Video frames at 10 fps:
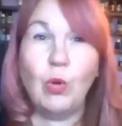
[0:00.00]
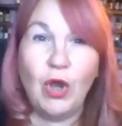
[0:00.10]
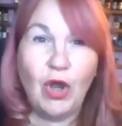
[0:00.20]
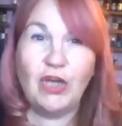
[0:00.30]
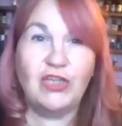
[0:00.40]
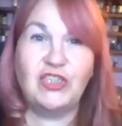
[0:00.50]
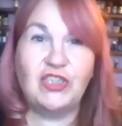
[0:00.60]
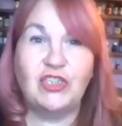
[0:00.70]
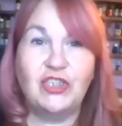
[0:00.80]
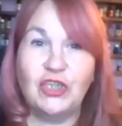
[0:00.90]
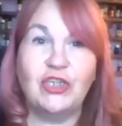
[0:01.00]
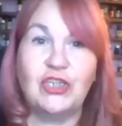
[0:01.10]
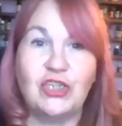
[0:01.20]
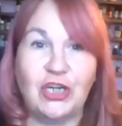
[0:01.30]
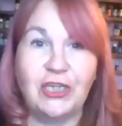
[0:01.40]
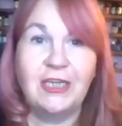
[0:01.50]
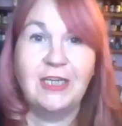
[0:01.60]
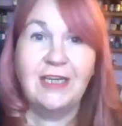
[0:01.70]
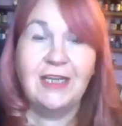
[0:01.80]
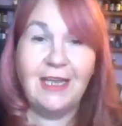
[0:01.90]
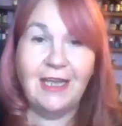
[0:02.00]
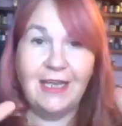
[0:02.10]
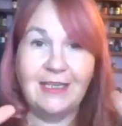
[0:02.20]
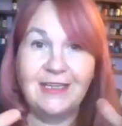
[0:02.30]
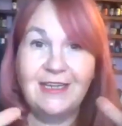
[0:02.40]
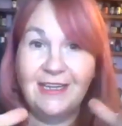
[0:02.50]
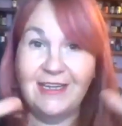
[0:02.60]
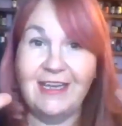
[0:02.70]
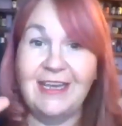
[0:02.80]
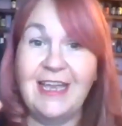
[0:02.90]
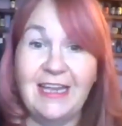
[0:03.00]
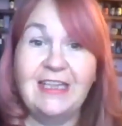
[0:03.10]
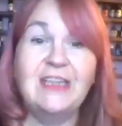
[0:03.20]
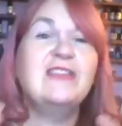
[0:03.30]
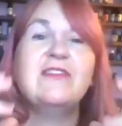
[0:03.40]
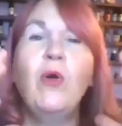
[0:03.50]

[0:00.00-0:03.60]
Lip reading: worst junction in England.